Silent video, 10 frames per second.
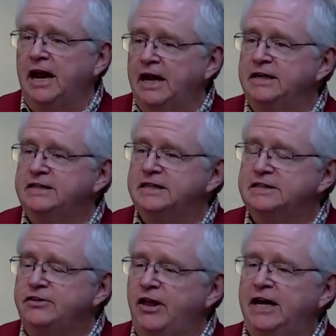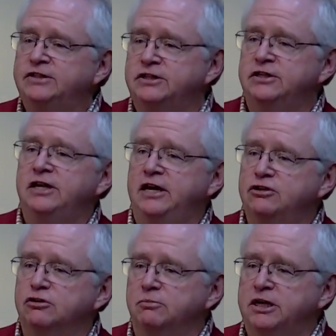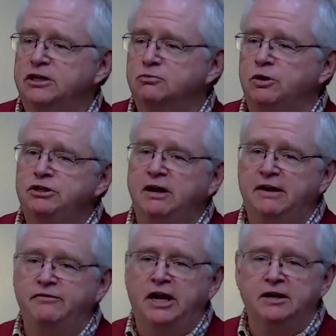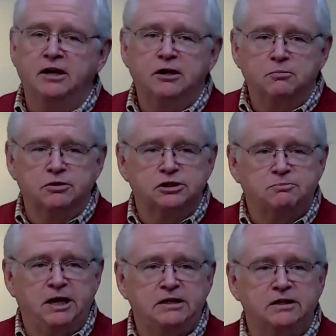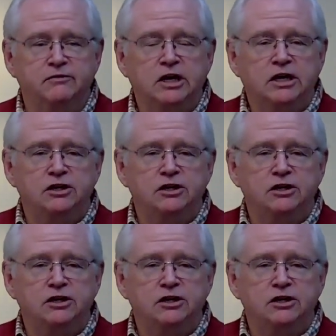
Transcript: And he says that's the danger, because when you have that perspective,